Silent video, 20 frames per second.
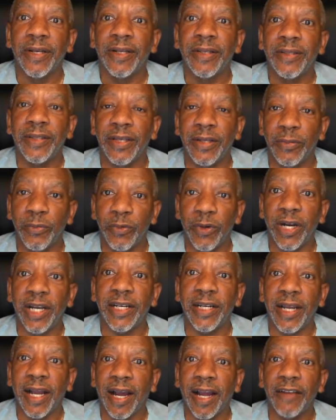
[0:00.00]
than
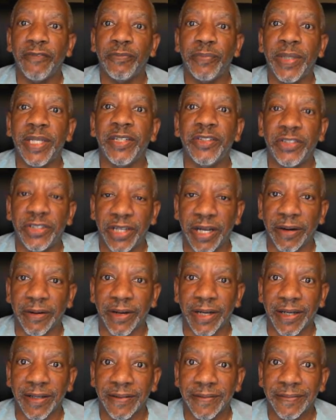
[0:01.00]
what I've been
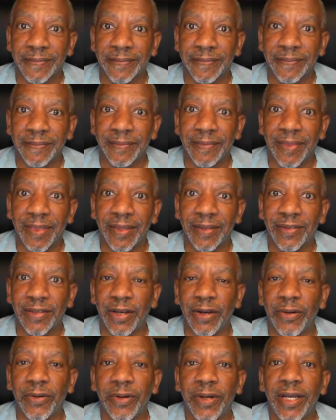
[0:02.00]
sharing.
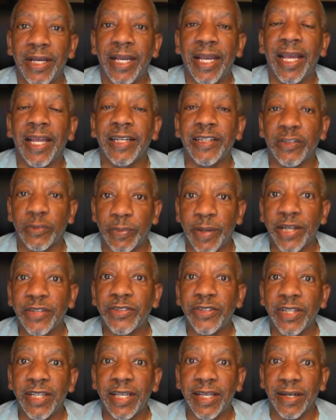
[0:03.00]
So, and
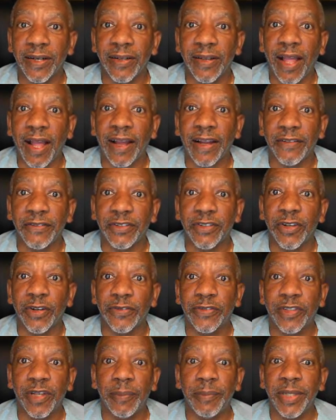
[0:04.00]
especially in a live. So
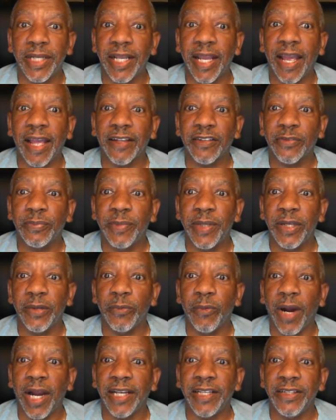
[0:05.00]
if somebody asks me,
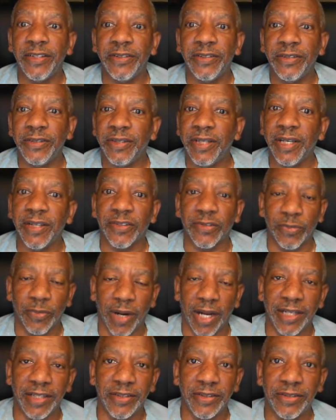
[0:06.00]
why do you do this?
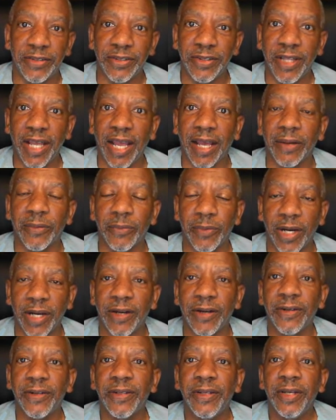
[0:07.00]
Why do you do that?
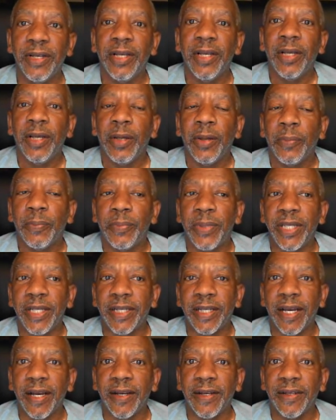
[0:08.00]
Well,
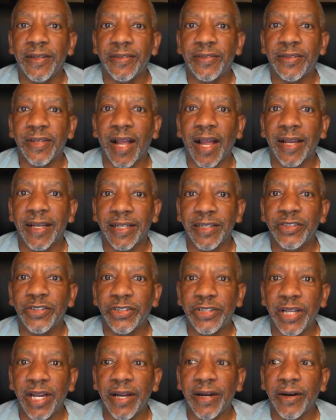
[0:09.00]
because I can
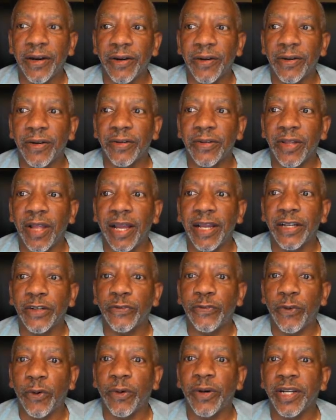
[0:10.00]
share, like,
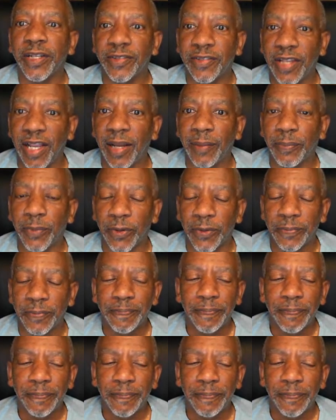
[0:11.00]
for example,